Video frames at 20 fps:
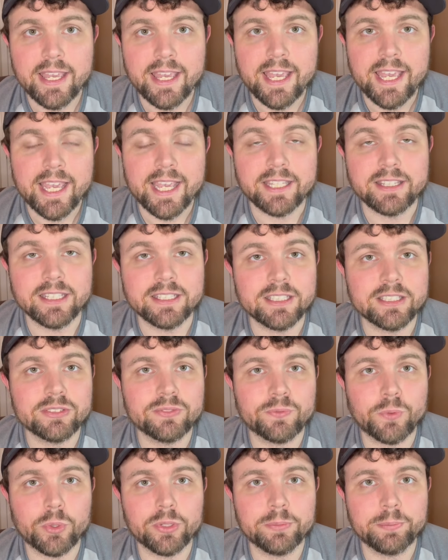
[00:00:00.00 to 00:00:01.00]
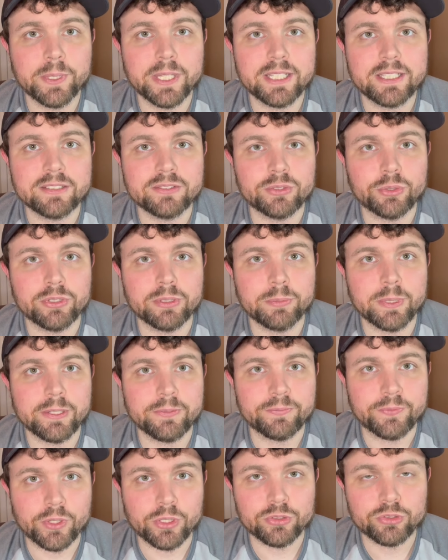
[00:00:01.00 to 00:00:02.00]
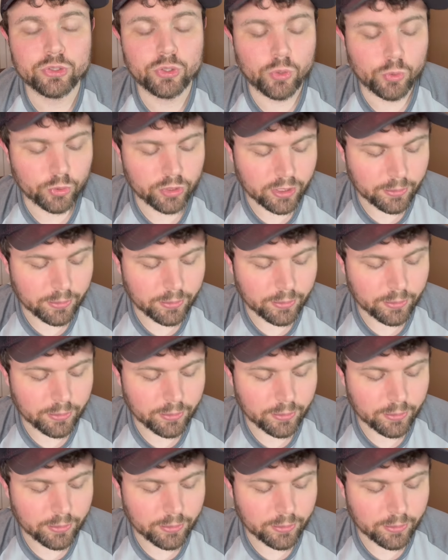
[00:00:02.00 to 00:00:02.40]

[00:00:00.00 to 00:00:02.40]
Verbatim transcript: And then this fourth pick is going to be a first quarter